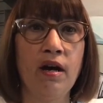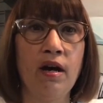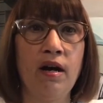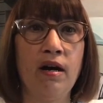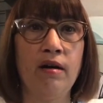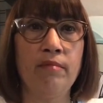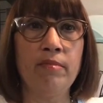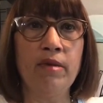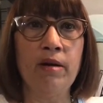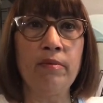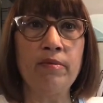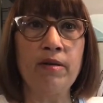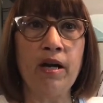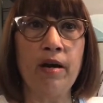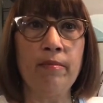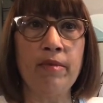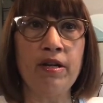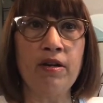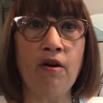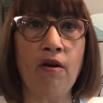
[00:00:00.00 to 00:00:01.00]
um,
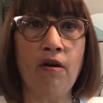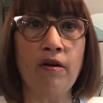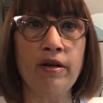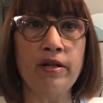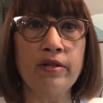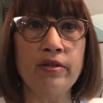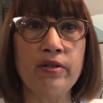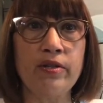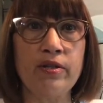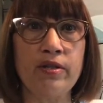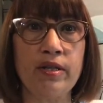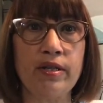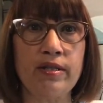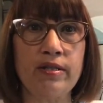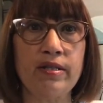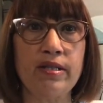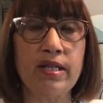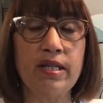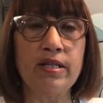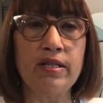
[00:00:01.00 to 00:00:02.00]
upcoming artists
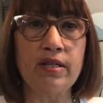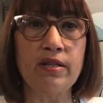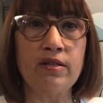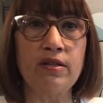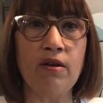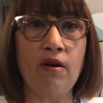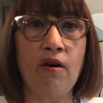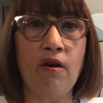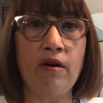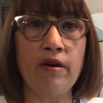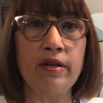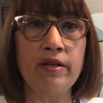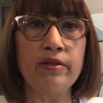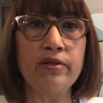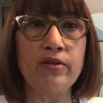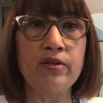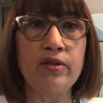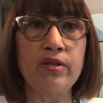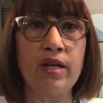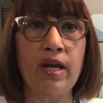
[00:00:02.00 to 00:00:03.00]
and seasoned
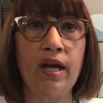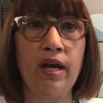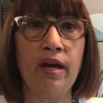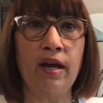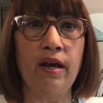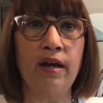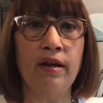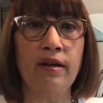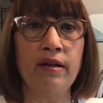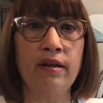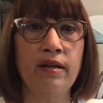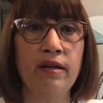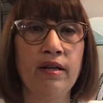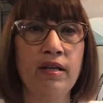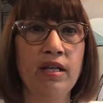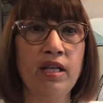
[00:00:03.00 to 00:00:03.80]
artists and